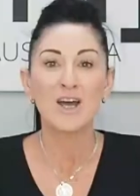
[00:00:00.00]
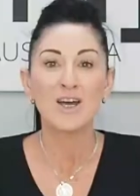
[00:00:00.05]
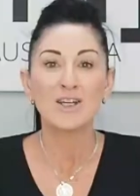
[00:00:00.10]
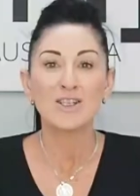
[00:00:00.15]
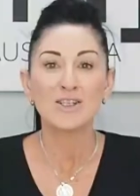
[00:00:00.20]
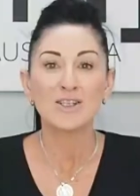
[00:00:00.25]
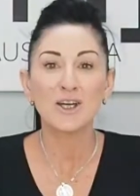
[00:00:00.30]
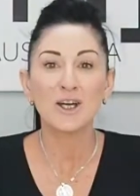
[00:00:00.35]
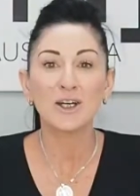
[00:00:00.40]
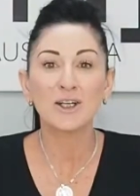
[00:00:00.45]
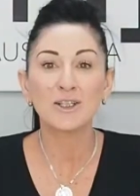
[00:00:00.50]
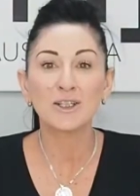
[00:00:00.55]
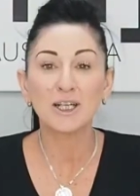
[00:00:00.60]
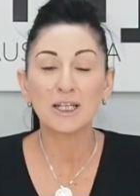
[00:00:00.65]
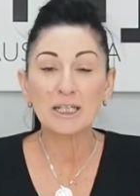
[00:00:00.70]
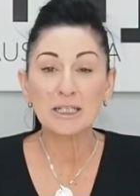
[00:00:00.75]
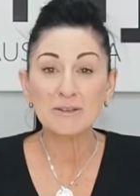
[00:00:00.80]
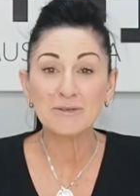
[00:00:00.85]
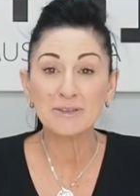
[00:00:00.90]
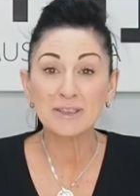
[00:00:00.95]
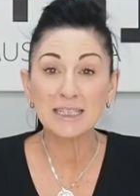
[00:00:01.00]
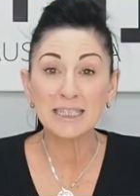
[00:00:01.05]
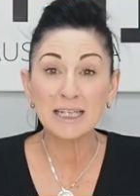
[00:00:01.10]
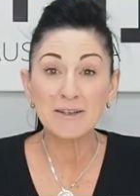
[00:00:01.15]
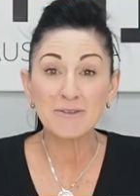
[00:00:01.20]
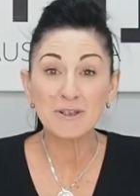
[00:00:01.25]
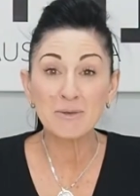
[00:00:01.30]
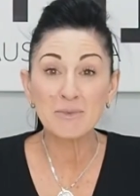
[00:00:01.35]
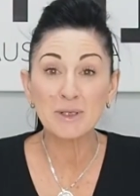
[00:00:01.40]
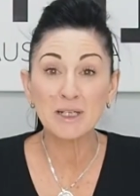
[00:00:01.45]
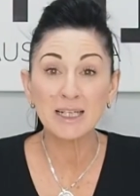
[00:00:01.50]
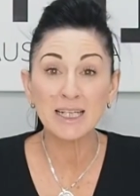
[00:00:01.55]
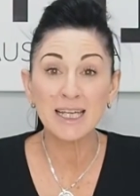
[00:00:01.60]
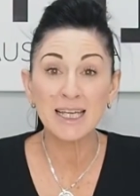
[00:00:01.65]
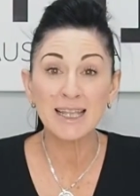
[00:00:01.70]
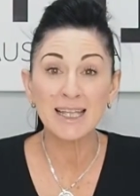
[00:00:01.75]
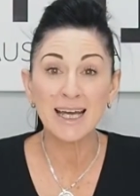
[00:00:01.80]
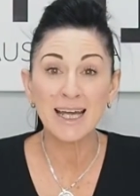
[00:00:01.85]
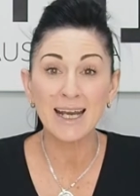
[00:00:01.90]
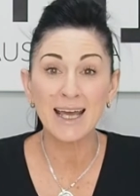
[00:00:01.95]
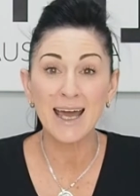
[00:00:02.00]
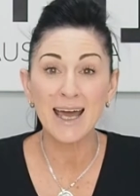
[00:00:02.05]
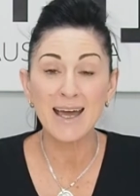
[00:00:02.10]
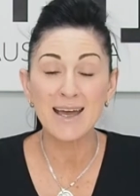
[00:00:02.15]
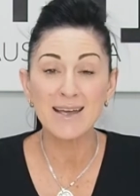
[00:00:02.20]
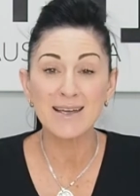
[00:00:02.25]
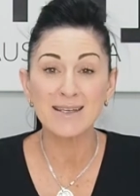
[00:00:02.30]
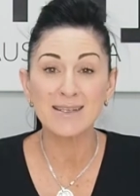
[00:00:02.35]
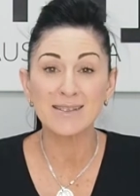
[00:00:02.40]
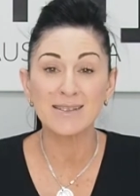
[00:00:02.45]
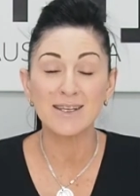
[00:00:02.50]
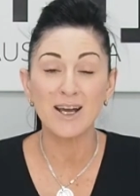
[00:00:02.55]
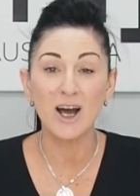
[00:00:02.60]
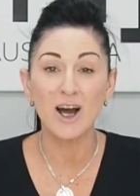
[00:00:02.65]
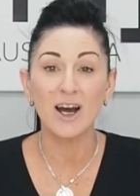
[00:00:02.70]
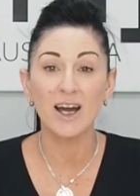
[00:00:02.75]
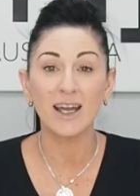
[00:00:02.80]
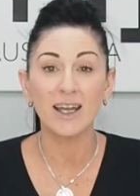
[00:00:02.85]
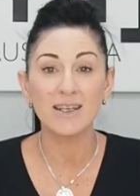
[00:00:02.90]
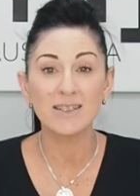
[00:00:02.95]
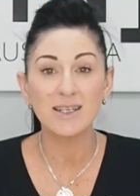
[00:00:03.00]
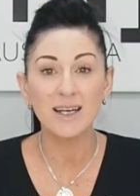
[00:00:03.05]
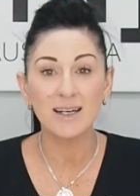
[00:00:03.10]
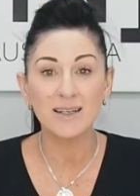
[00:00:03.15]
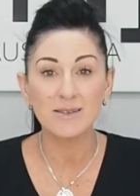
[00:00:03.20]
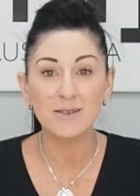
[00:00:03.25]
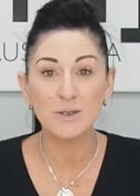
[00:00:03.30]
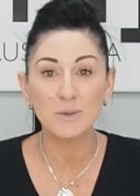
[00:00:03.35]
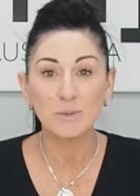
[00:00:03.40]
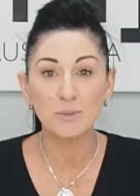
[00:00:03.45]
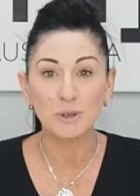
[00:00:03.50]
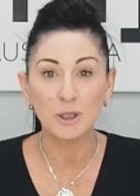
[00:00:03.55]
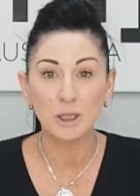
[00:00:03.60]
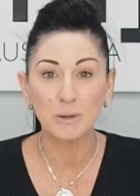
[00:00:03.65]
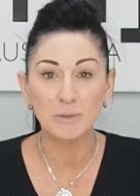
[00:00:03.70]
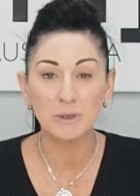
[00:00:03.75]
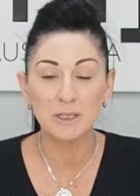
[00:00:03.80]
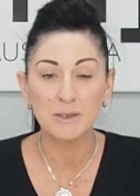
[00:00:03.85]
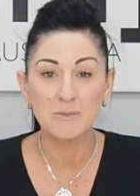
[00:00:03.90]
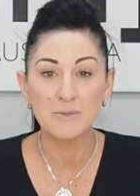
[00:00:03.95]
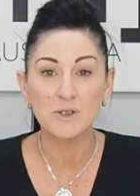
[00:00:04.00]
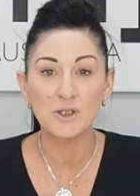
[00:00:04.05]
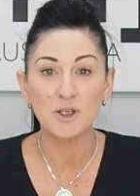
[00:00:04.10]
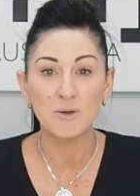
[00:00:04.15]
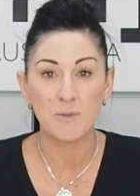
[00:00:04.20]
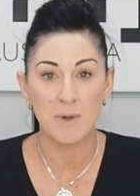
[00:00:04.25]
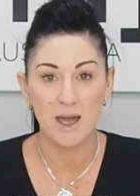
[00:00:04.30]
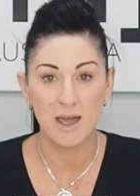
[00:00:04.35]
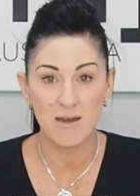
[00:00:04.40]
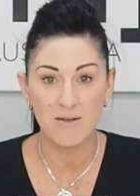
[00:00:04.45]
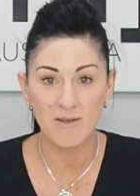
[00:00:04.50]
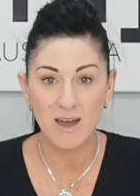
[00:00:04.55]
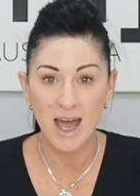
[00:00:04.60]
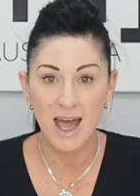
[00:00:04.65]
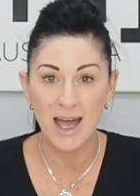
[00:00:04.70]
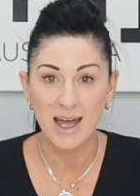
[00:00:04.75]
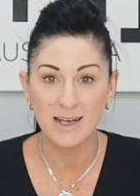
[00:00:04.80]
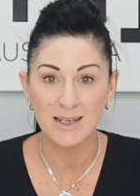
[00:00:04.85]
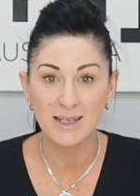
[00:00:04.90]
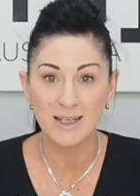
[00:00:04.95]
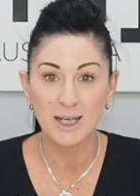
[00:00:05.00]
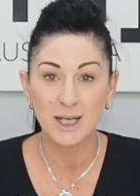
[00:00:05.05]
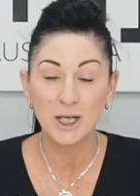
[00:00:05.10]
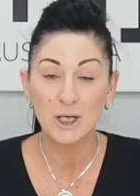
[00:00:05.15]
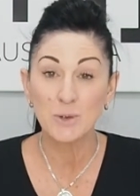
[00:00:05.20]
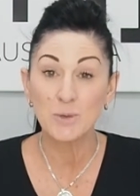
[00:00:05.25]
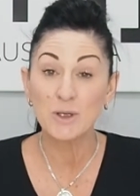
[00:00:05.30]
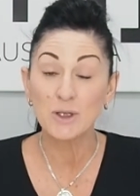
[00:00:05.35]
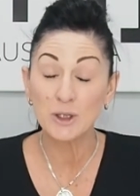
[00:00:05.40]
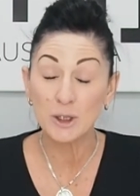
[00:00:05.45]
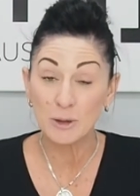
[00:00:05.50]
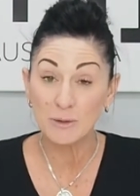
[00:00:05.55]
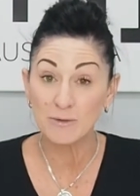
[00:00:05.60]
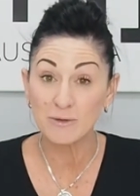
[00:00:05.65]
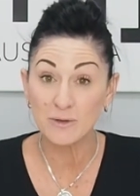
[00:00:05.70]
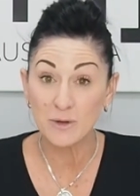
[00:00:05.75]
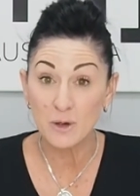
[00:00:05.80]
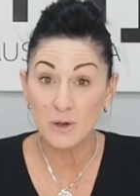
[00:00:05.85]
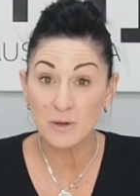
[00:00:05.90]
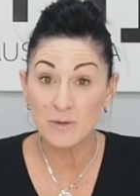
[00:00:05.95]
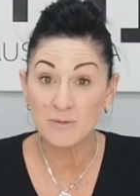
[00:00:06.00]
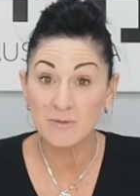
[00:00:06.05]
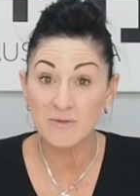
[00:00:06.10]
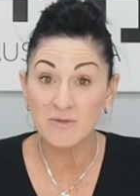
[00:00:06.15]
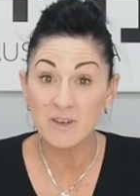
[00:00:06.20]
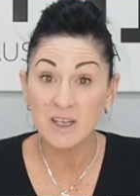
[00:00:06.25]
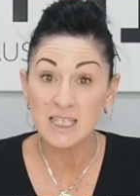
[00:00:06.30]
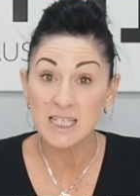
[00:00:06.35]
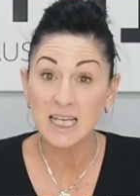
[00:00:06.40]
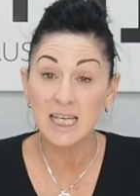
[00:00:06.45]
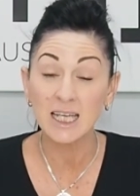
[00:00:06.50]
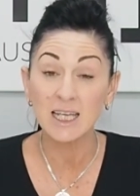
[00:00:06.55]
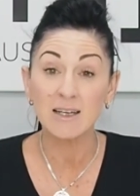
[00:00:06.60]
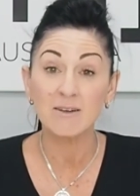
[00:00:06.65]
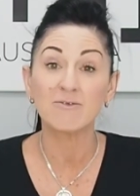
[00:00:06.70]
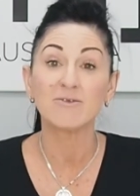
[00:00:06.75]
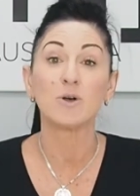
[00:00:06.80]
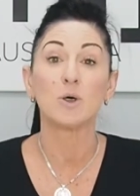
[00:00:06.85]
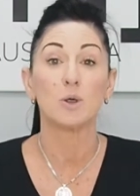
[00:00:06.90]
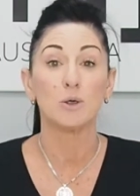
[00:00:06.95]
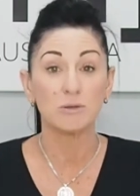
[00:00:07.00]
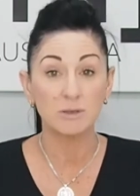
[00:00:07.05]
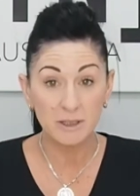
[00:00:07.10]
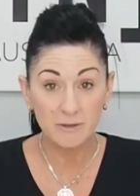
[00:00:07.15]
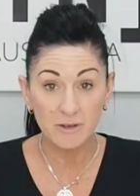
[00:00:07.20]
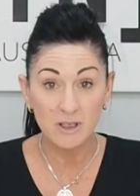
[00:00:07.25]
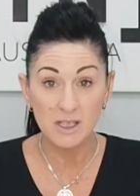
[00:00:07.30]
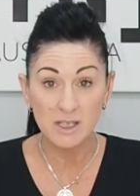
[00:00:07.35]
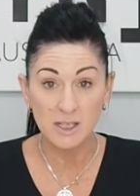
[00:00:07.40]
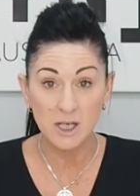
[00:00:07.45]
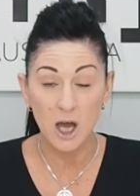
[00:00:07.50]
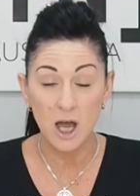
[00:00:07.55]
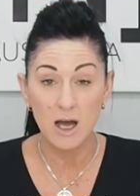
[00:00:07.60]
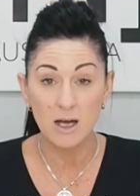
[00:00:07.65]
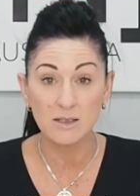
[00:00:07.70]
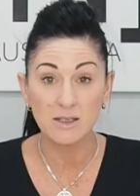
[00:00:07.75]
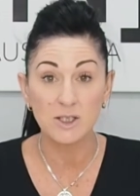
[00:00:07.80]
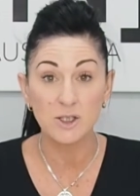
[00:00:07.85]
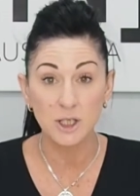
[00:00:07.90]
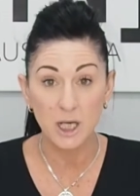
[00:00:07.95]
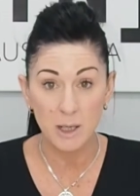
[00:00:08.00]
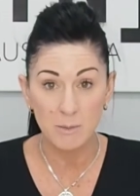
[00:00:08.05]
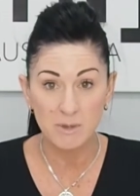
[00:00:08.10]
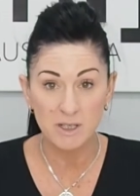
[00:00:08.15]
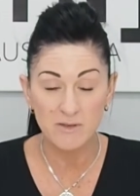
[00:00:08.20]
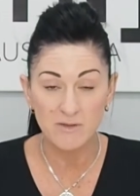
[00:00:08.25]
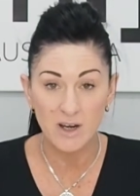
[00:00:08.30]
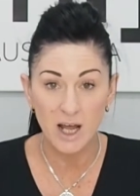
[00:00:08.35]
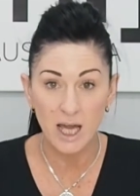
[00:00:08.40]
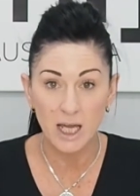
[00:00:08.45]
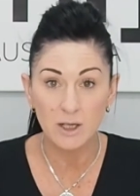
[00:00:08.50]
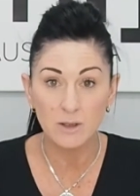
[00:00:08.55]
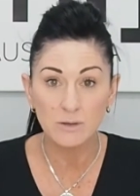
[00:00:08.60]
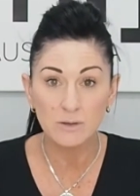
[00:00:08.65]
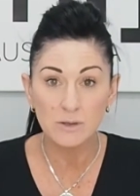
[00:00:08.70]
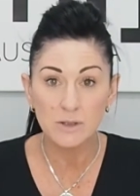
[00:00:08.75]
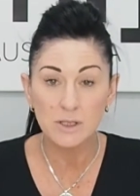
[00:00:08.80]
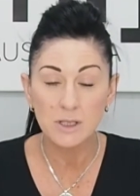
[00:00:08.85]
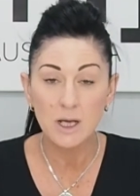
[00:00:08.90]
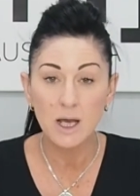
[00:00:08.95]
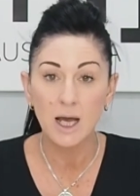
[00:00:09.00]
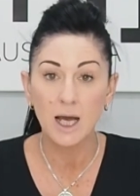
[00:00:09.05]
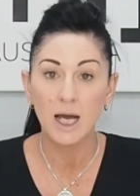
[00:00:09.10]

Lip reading: So hopefully everybody, that has ironed out some problems you may have had with your form fitting for all different styles and shapes of nails.